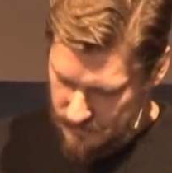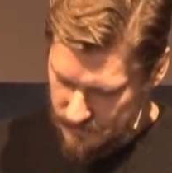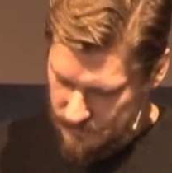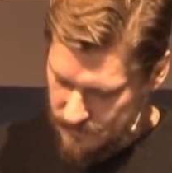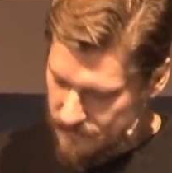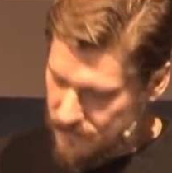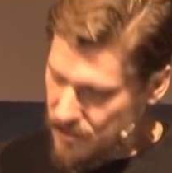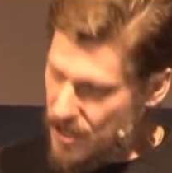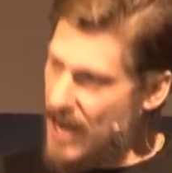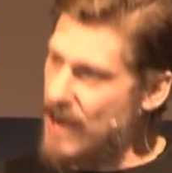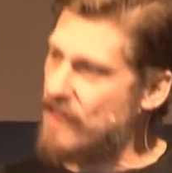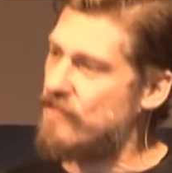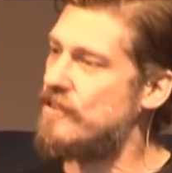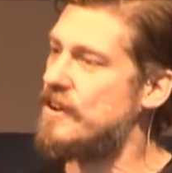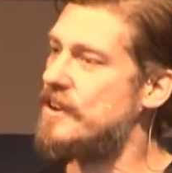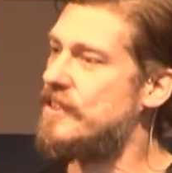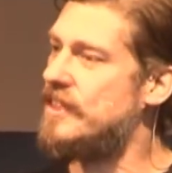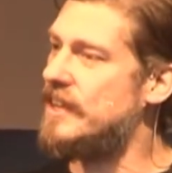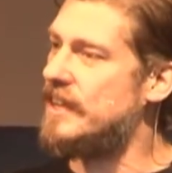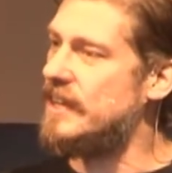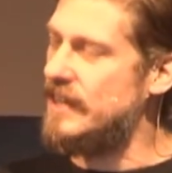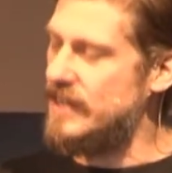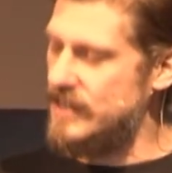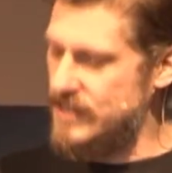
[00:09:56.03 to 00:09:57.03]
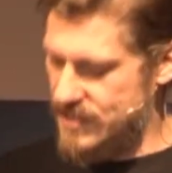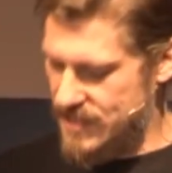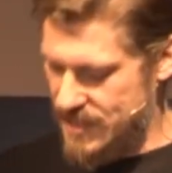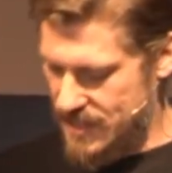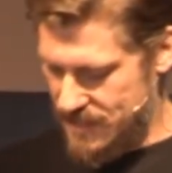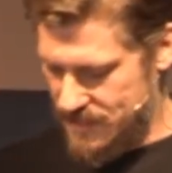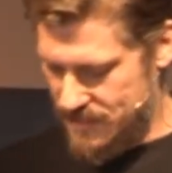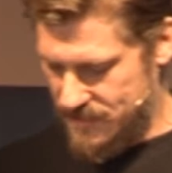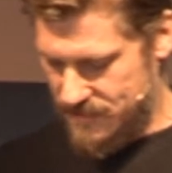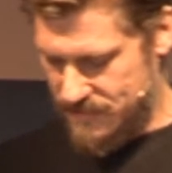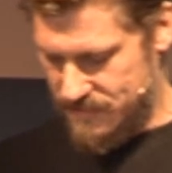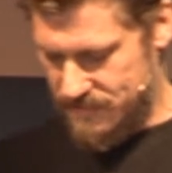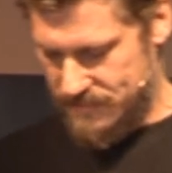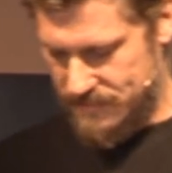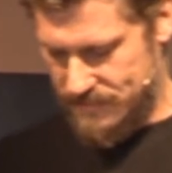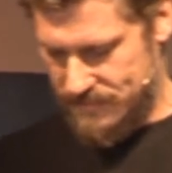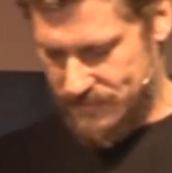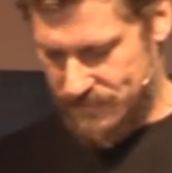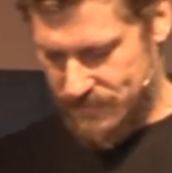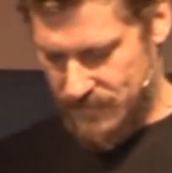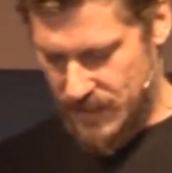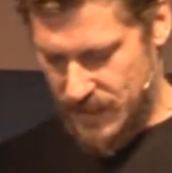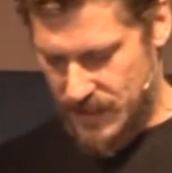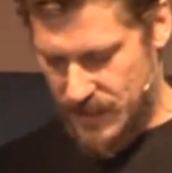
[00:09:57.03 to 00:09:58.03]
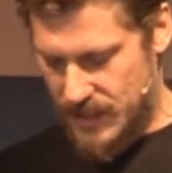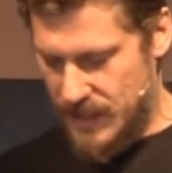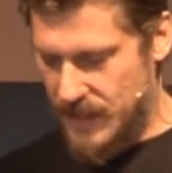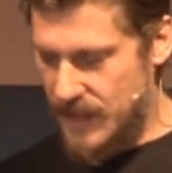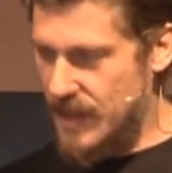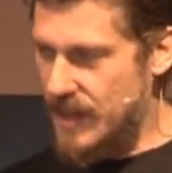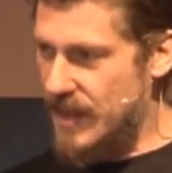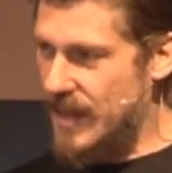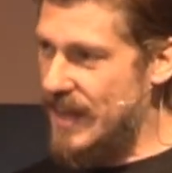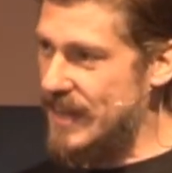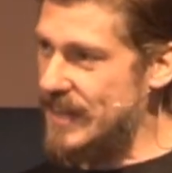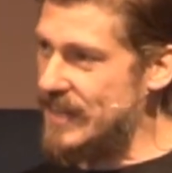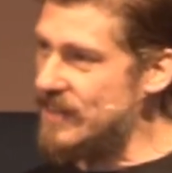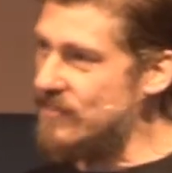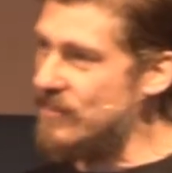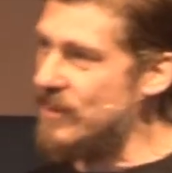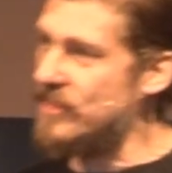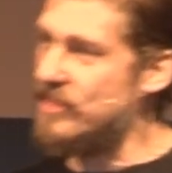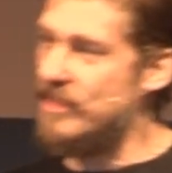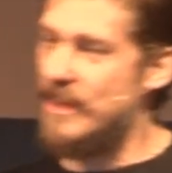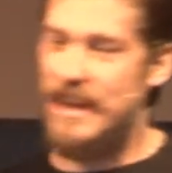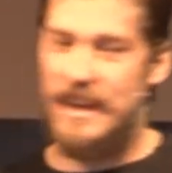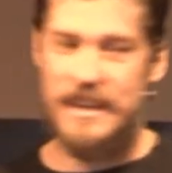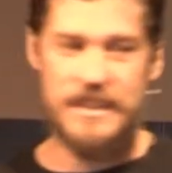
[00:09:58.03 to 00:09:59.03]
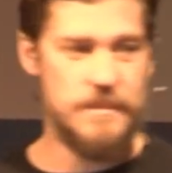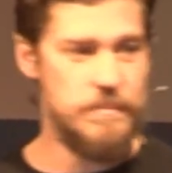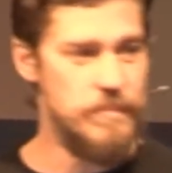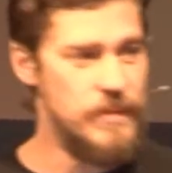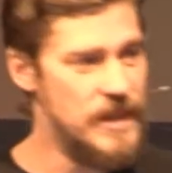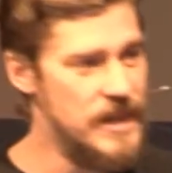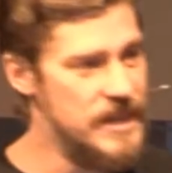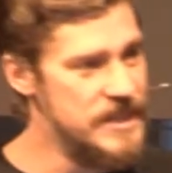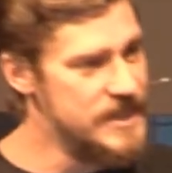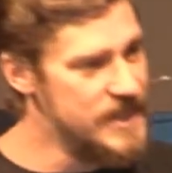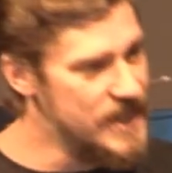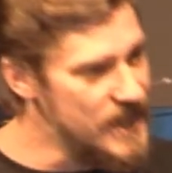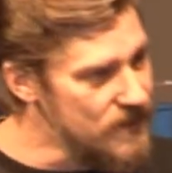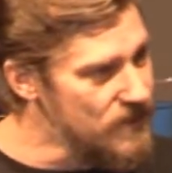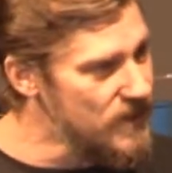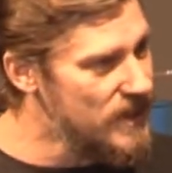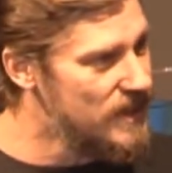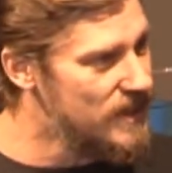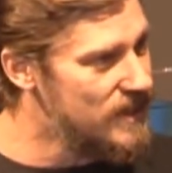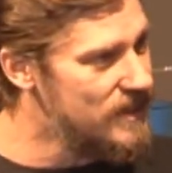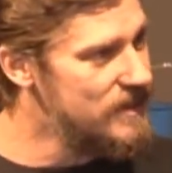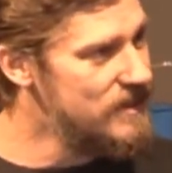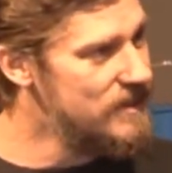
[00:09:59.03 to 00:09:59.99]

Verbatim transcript: for everything He sends. And giving thanks implies giving,